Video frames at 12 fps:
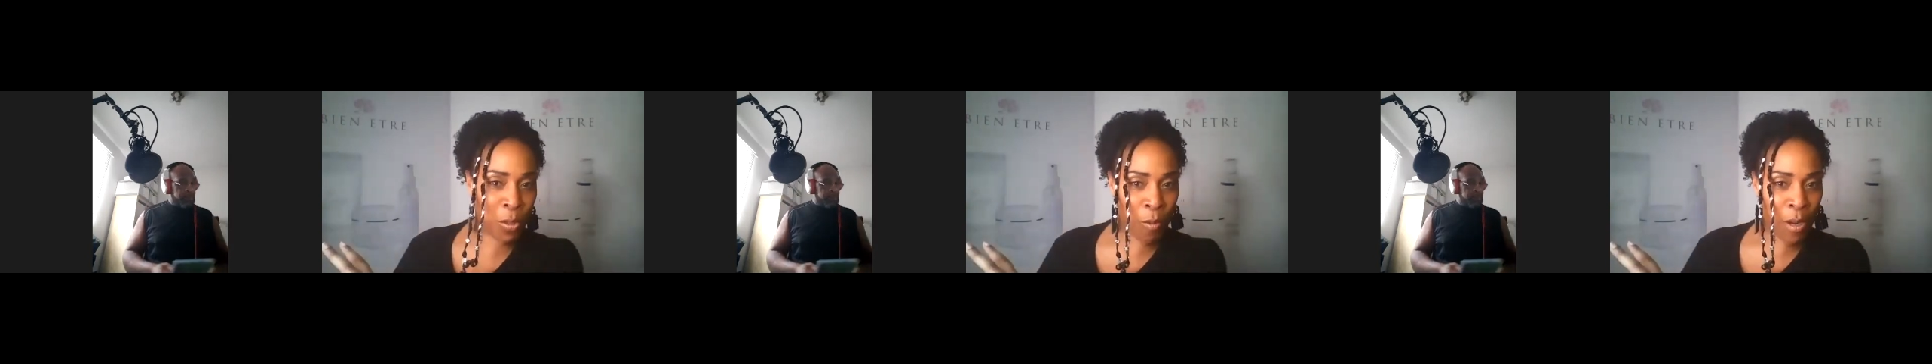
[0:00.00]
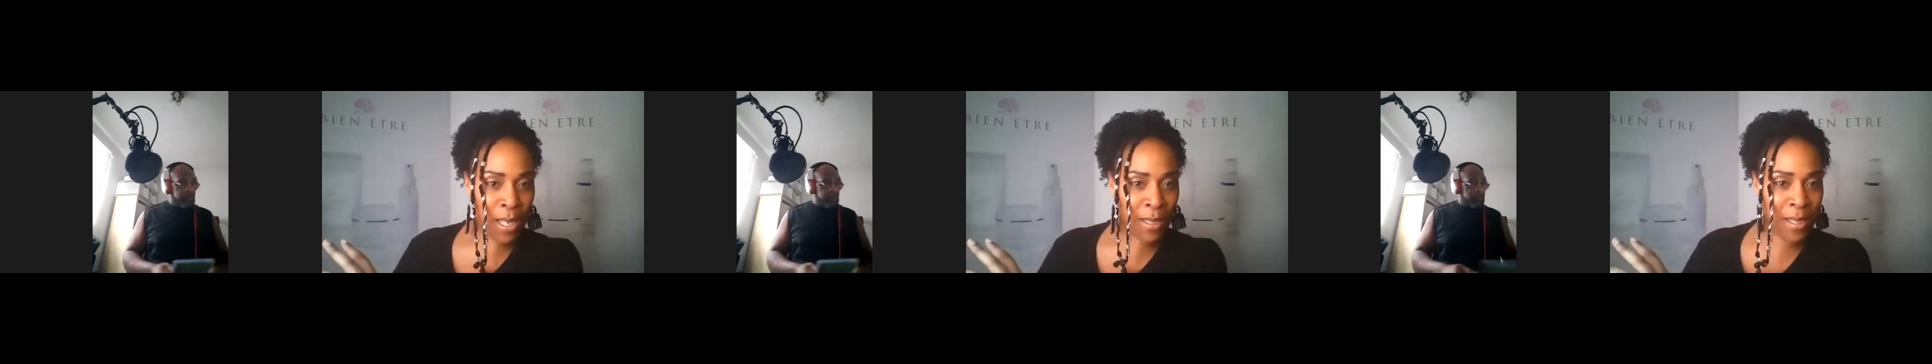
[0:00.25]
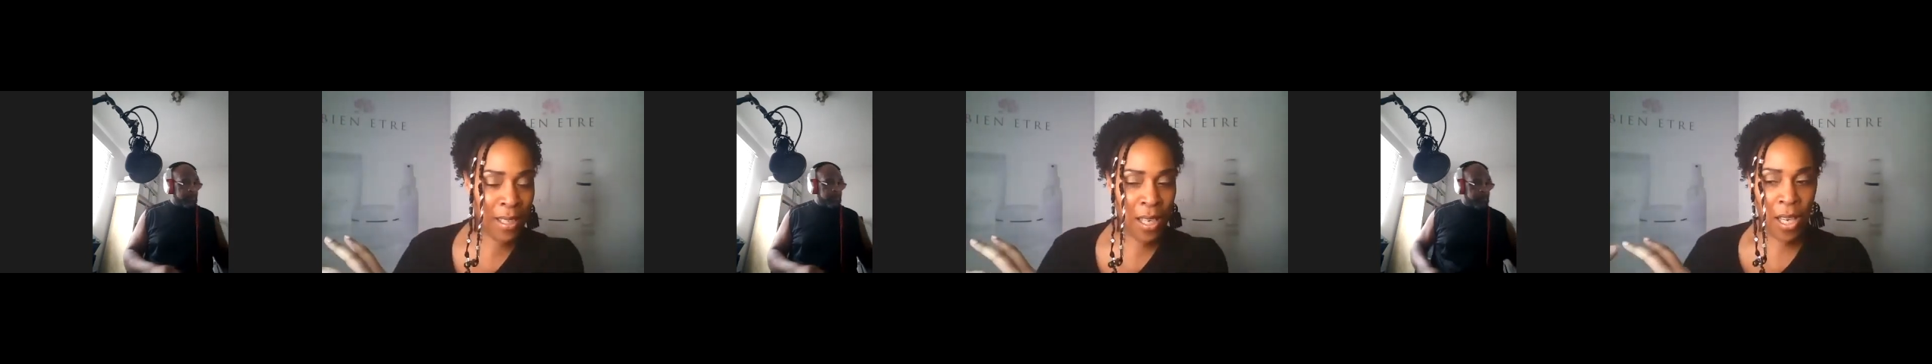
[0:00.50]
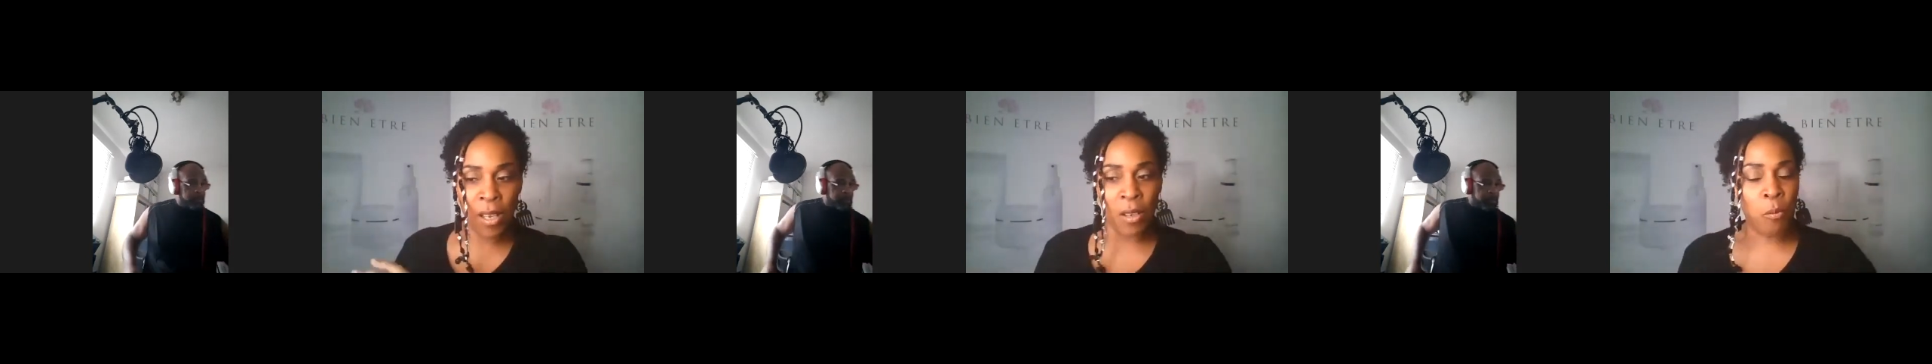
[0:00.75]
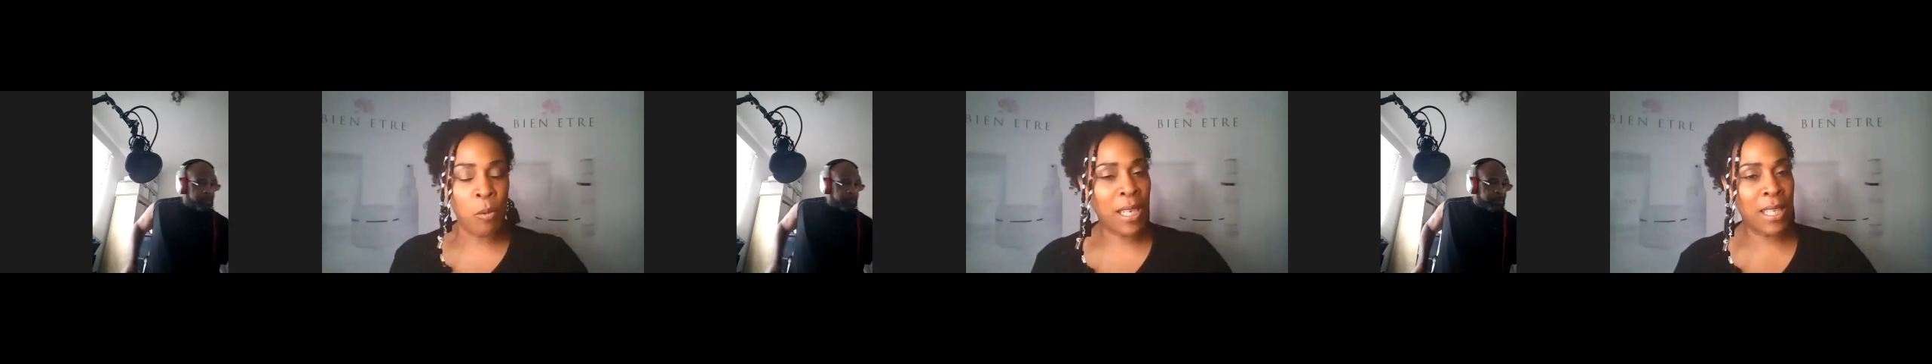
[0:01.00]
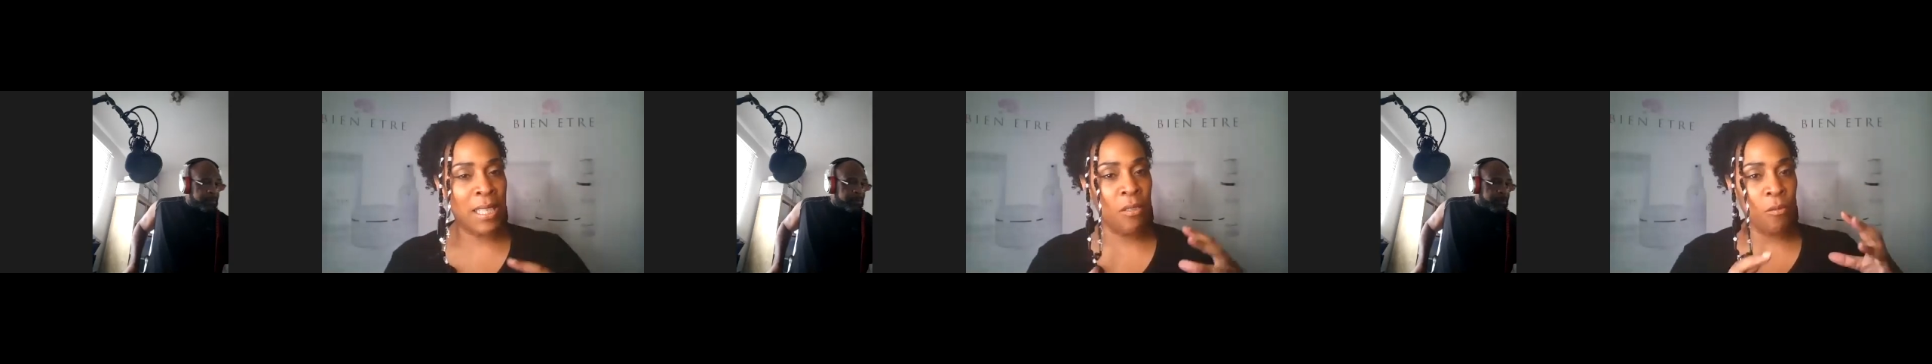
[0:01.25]
stress, we
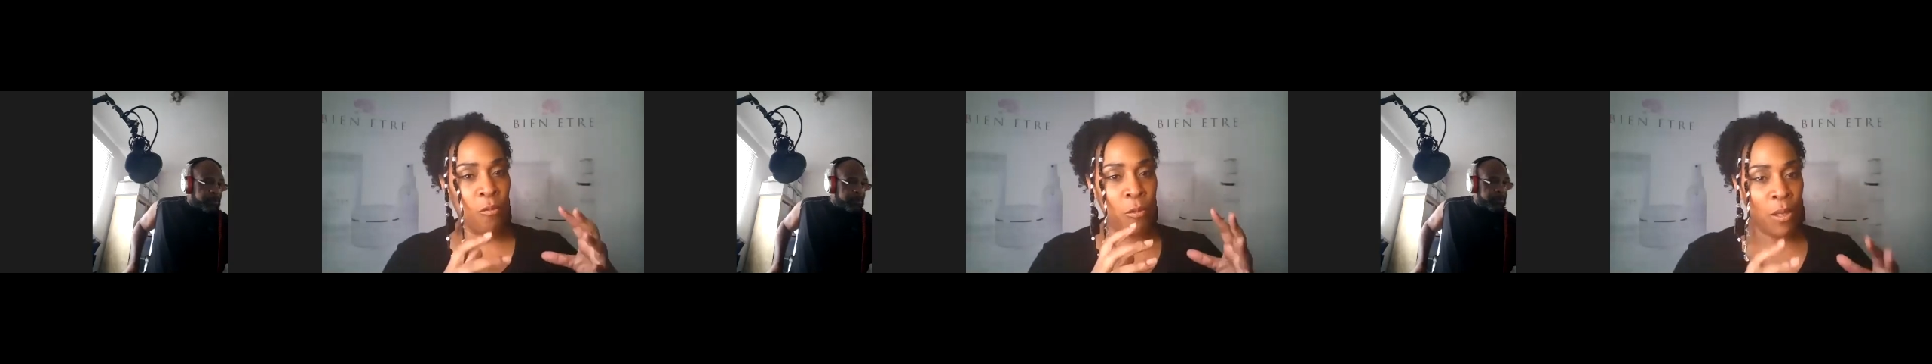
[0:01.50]
can